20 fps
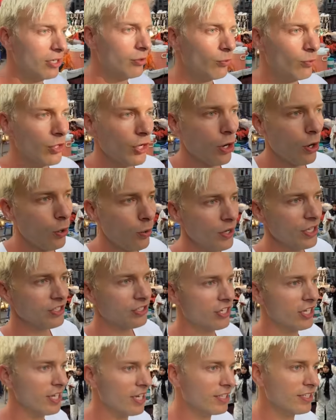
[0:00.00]
We
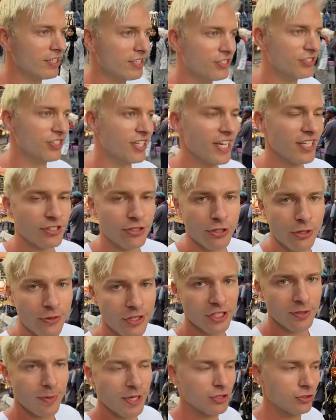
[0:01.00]
always hear these sad
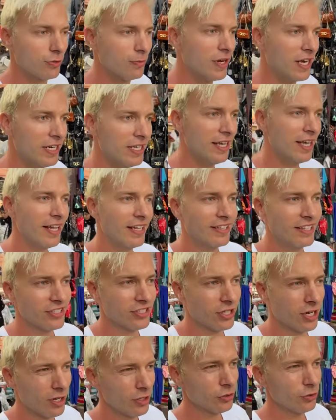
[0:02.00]
stories about Somalia, and this
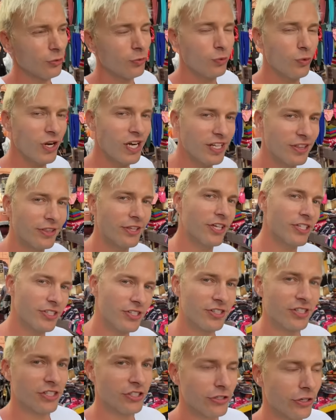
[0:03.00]
country really
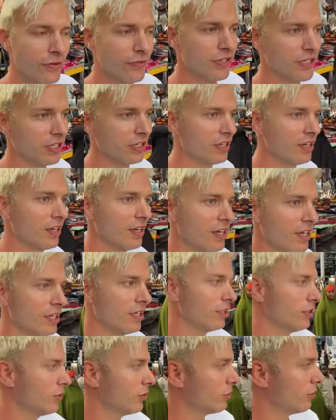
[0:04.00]
doesn't deserve
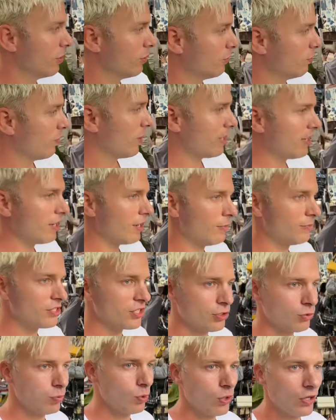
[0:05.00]
it. You know, right now I'm
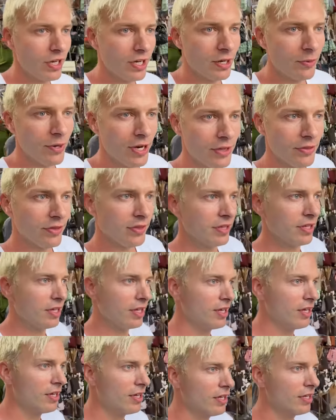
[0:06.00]
just walking around
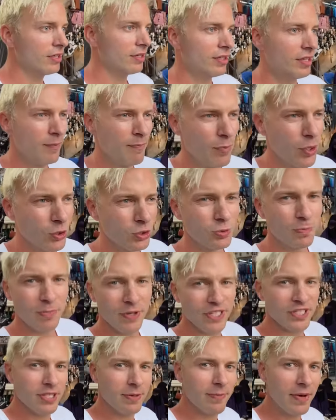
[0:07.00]
the most
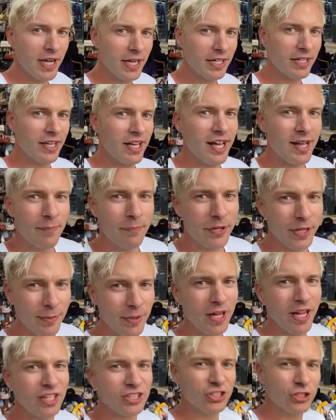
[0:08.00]
busy market here, and
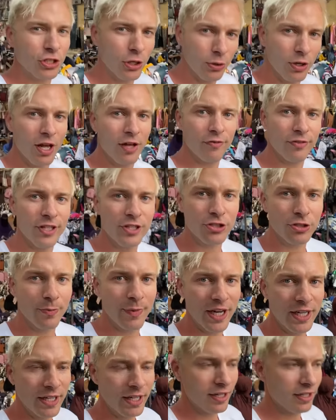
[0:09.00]
people are so lovely in
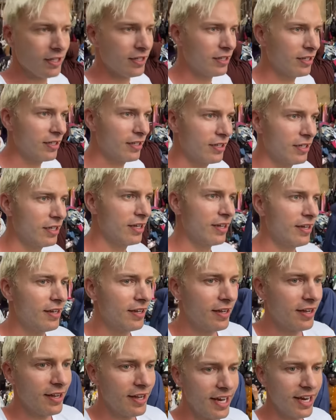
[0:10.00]
Somalia.
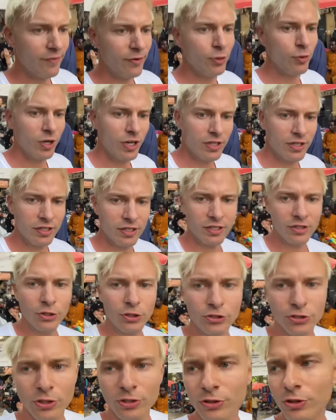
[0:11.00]
Everyone you
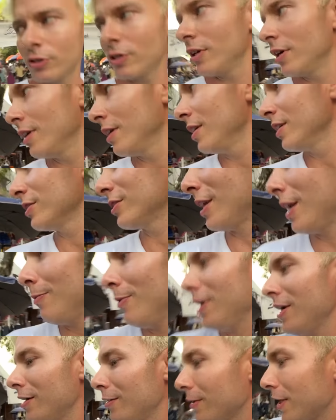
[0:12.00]
talk to. Salam
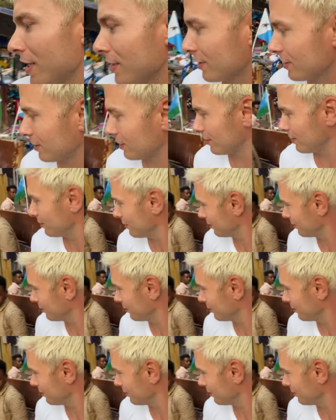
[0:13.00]
alaikum, guys.